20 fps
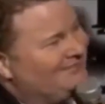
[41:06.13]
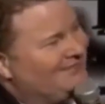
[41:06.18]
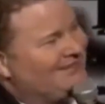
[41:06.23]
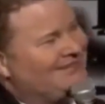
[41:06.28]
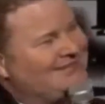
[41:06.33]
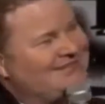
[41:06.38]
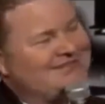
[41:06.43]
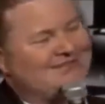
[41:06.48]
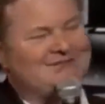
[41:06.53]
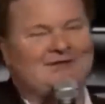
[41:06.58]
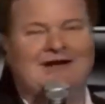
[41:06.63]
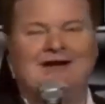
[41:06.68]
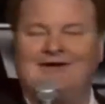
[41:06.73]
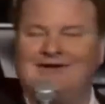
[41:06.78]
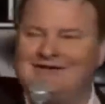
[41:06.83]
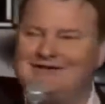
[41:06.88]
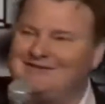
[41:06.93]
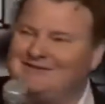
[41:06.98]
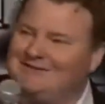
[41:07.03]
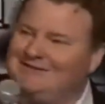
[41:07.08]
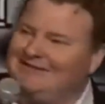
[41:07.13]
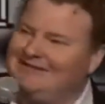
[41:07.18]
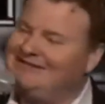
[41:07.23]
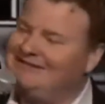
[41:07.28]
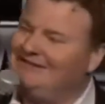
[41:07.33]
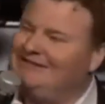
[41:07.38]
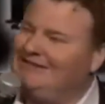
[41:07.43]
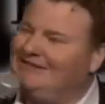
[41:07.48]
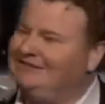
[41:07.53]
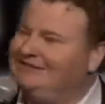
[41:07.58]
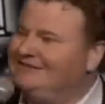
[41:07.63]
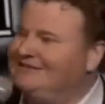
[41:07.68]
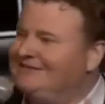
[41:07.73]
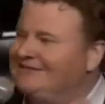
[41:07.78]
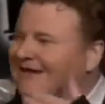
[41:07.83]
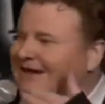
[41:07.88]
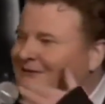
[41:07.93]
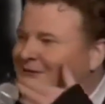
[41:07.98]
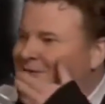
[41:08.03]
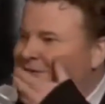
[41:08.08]
No, she's very sweet, though.
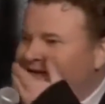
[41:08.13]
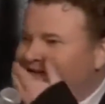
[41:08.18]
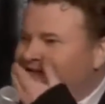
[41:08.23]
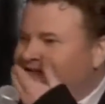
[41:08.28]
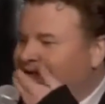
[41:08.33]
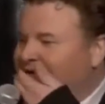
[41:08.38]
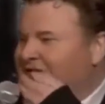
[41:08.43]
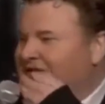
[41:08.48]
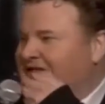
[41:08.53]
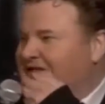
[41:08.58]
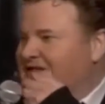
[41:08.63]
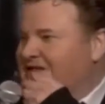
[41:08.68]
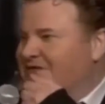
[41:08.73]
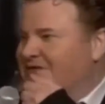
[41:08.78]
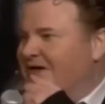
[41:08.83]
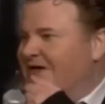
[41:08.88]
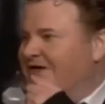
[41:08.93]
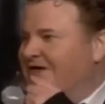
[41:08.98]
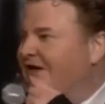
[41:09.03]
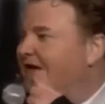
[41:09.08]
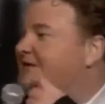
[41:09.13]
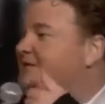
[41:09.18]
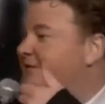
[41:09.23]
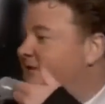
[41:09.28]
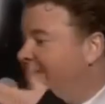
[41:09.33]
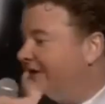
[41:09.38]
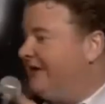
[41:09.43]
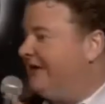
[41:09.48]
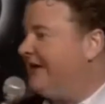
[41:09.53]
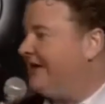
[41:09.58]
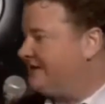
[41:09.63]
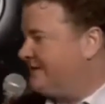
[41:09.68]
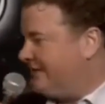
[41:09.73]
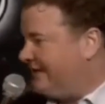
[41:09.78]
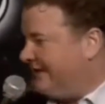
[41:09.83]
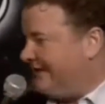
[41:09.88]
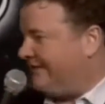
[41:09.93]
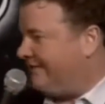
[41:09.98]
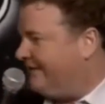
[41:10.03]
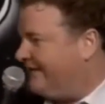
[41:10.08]
Everyone wants to know if she's the one, though. That's what they all ask. You
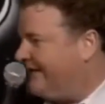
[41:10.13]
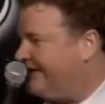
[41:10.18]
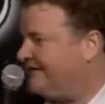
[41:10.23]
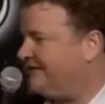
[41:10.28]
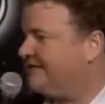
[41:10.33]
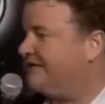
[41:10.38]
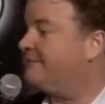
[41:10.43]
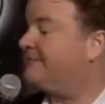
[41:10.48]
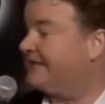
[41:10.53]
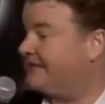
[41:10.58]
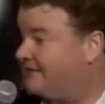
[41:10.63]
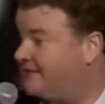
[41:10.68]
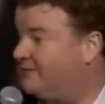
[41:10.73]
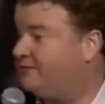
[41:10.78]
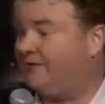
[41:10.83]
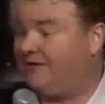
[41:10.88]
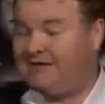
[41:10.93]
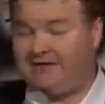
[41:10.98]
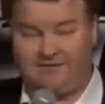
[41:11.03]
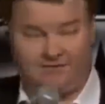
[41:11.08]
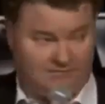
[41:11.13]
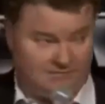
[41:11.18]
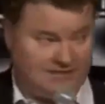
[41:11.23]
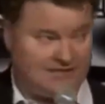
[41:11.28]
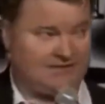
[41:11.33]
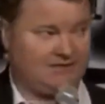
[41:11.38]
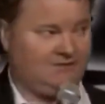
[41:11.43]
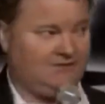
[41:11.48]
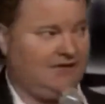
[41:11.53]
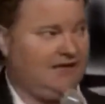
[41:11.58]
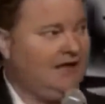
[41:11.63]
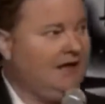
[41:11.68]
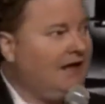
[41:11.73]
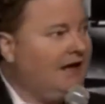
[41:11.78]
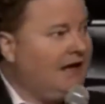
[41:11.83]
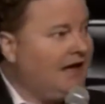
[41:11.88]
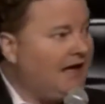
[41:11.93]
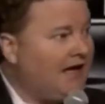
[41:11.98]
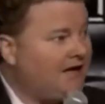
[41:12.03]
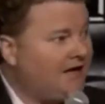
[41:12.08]
get in that relationship. Is this the one? Have you met the one?
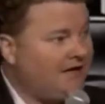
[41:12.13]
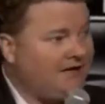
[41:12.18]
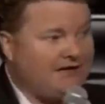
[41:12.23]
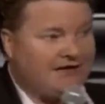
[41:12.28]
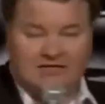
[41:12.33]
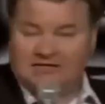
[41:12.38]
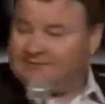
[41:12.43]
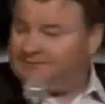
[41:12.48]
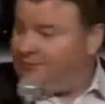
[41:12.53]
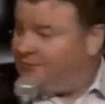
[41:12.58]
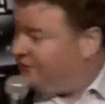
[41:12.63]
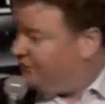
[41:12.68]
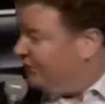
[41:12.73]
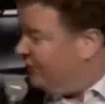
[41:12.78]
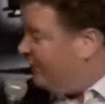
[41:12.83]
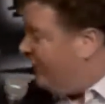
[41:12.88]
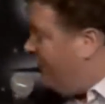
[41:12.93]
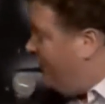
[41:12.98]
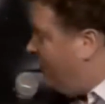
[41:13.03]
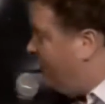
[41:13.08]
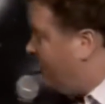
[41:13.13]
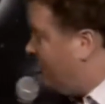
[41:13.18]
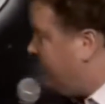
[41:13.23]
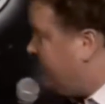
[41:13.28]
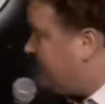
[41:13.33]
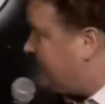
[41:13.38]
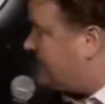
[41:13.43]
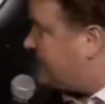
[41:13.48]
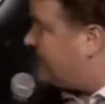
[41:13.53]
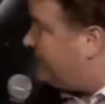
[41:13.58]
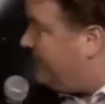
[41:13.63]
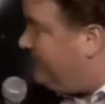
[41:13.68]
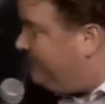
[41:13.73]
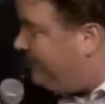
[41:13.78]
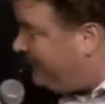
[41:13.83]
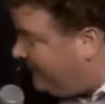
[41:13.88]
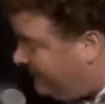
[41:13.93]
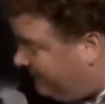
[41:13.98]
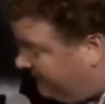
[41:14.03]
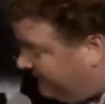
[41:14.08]
I don't know. How are you supposed to know, right? There's 3
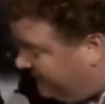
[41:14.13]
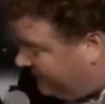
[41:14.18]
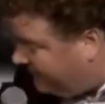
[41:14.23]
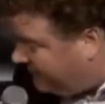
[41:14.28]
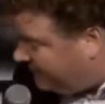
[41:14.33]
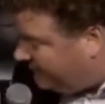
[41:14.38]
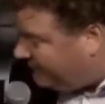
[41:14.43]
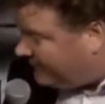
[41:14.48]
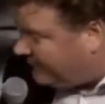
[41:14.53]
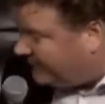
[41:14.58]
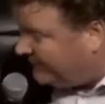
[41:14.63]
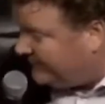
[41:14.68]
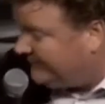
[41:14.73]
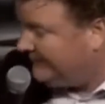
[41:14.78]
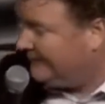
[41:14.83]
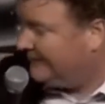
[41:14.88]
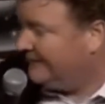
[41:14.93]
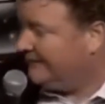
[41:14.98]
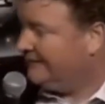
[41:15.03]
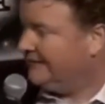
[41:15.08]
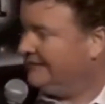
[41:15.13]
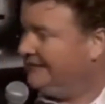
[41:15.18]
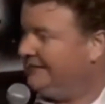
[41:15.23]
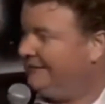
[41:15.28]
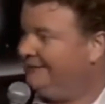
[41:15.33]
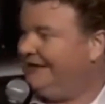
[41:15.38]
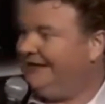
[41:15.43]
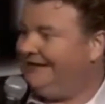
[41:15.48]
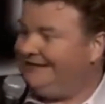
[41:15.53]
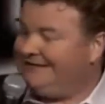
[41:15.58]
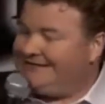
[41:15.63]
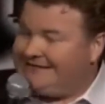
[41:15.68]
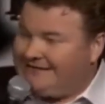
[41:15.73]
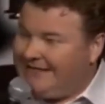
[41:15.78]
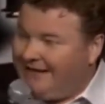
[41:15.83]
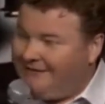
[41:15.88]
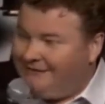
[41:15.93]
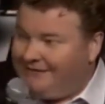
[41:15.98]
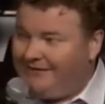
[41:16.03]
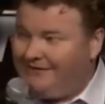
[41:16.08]
billion women in the world. I've dated
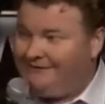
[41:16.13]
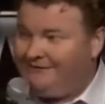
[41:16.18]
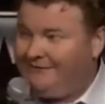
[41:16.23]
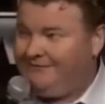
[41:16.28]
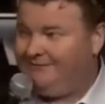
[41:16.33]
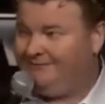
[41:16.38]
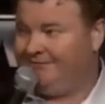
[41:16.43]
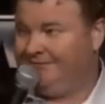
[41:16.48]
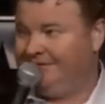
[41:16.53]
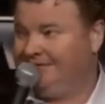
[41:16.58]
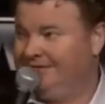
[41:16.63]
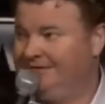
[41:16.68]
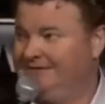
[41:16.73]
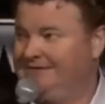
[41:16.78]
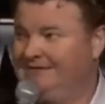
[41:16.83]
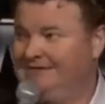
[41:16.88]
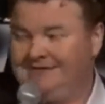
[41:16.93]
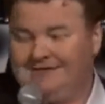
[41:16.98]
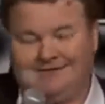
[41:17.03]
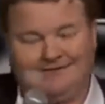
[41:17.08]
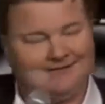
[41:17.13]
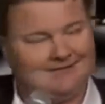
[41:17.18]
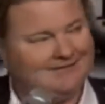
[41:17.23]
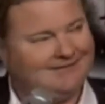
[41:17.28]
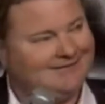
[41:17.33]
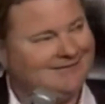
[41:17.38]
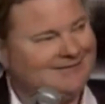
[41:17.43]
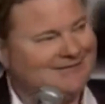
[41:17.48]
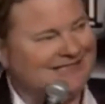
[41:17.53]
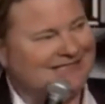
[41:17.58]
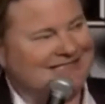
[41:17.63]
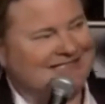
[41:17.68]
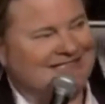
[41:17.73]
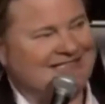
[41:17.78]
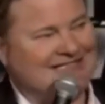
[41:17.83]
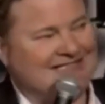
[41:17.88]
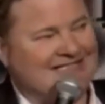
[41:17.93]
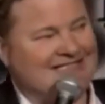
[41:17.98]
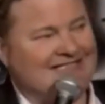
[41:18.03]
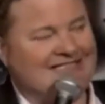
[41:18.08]
7 of them.
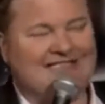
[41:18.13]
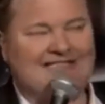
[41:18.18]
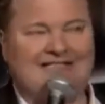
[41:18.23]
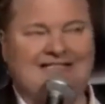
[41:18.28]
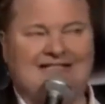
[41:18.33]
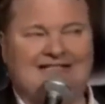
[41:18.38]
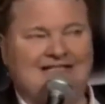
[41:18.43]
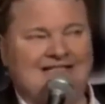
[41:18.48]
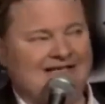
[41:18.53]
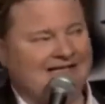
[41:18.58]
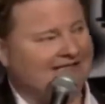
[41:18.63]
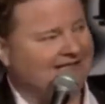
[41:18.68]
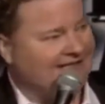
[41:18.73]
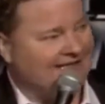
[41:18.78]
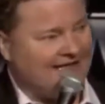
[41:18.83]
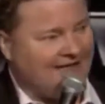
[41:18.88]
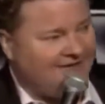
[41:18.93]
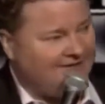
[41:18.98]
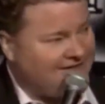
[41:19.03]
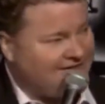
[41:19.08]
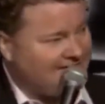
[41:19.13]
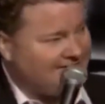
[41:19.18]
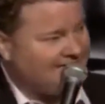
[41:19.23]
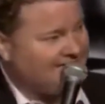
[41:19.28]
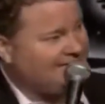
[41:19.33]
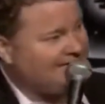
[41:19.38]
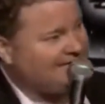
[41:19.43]
Statistically, I doubt it.